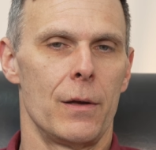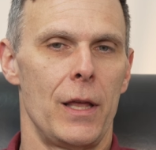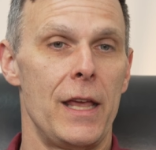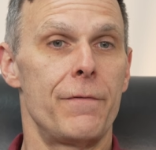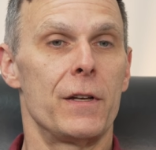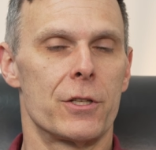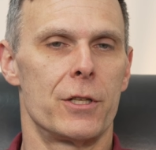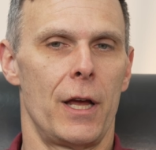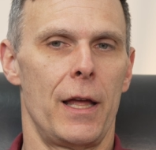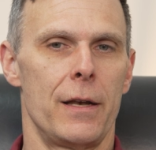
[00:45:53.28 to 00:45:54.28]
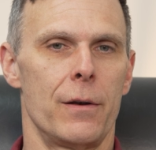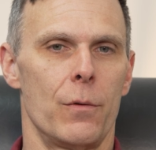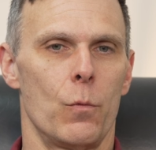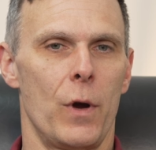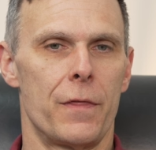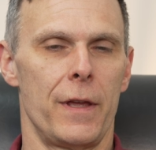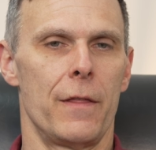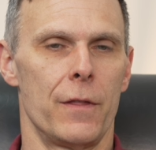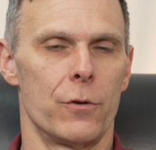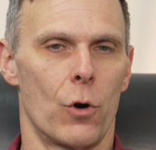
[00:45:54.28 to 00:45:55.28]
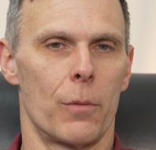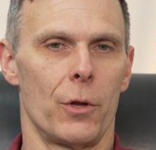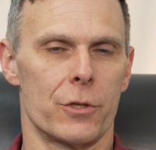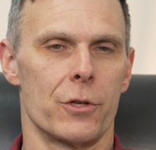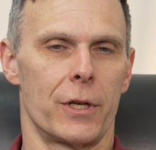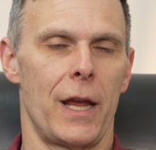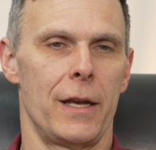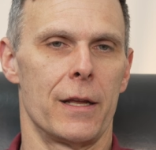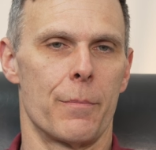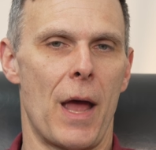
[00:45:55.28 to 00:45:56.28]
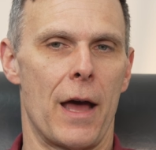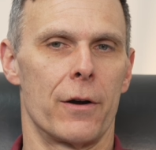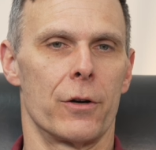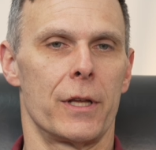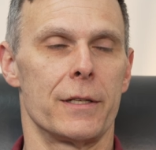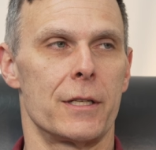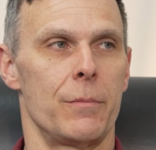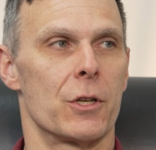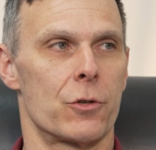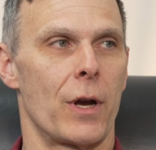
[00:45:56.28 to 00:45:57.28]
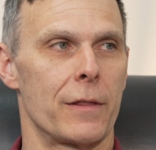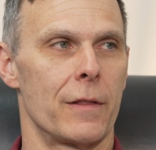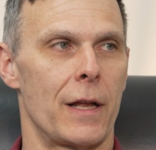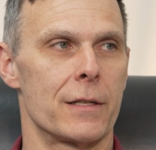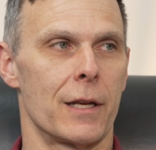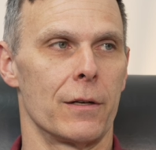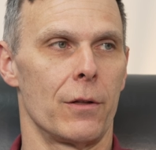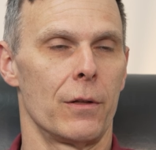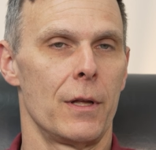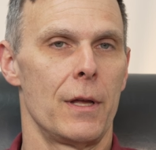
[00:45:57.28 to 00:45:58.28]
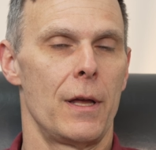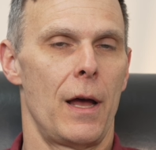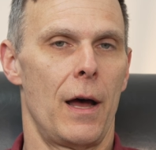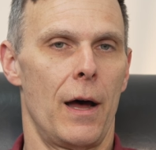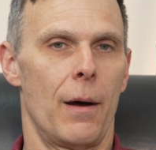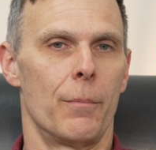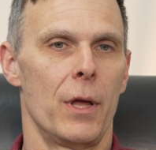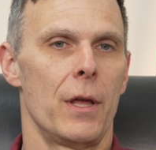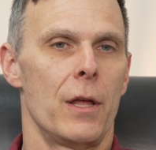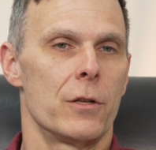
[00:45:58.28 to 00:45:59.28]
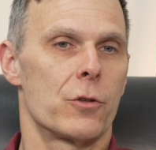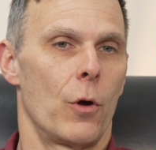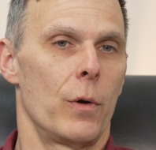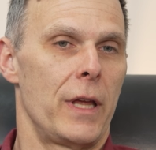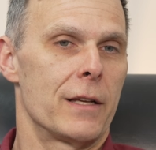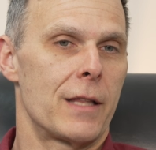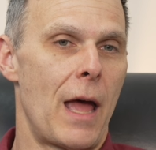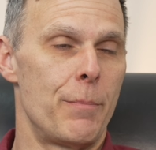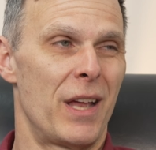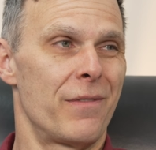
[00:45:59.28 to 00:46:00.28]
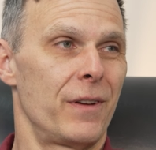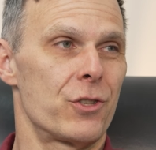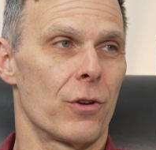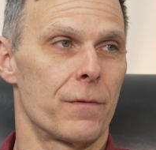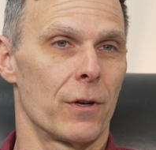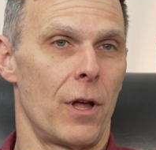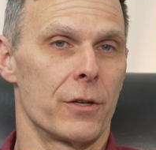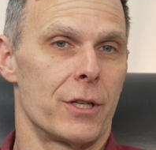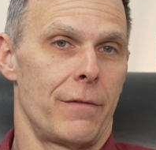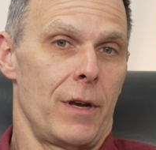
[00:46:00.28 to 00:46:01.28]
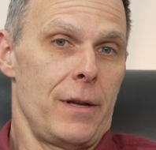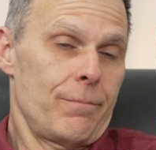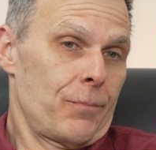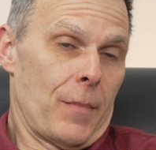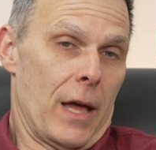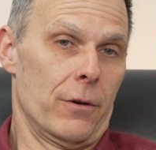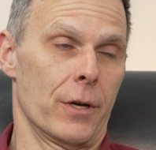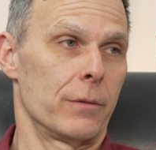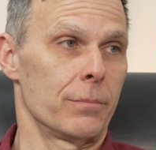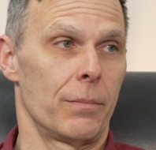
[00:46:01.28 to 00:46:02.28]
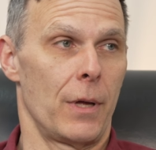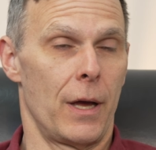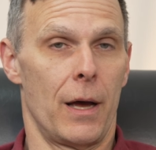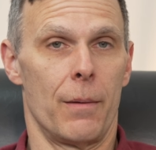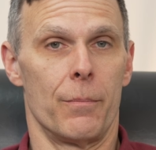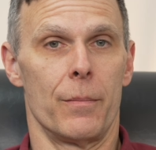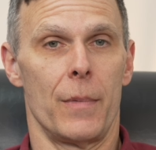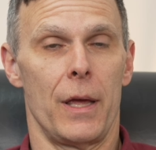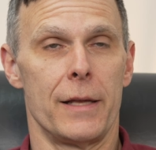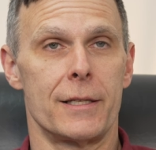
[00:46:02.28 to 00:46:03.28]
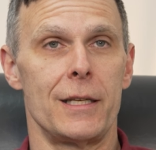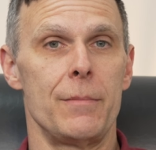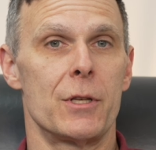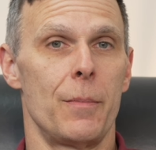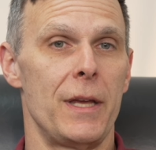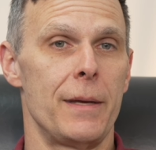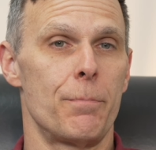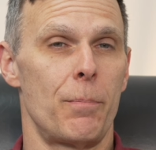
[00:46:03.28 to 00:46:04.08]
if it's done within the normal circadian pattern, can seem to strengthen that signal. So is that beneficial for longevity? I don't know. It seems to be